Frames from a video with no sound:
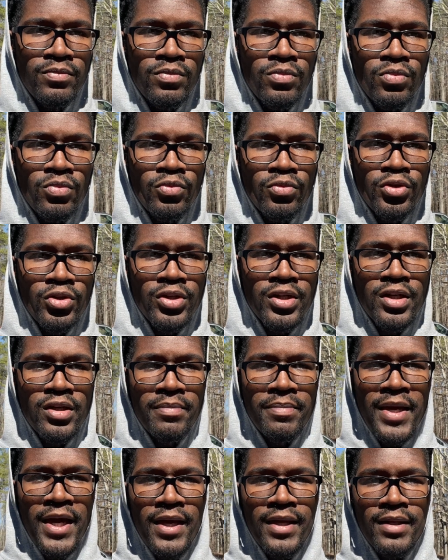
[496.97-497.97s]
when you get
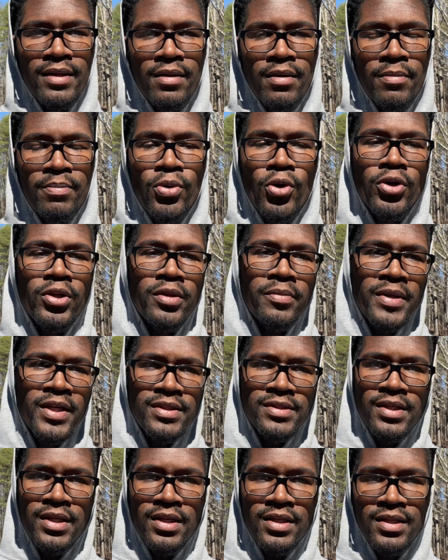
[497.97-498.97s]
a poorly
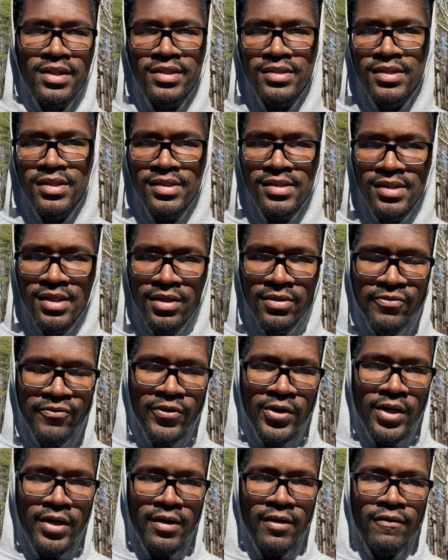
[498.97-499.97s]
maintained E60
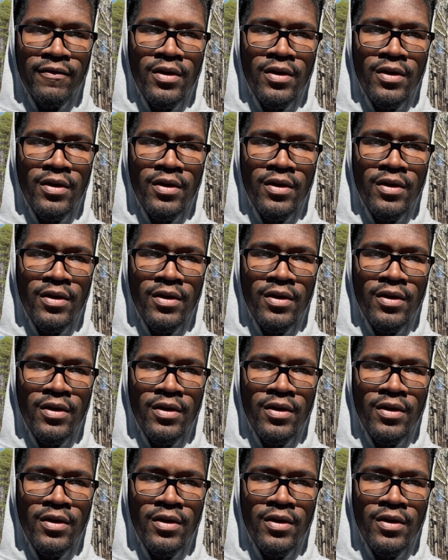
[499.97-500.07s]
M5,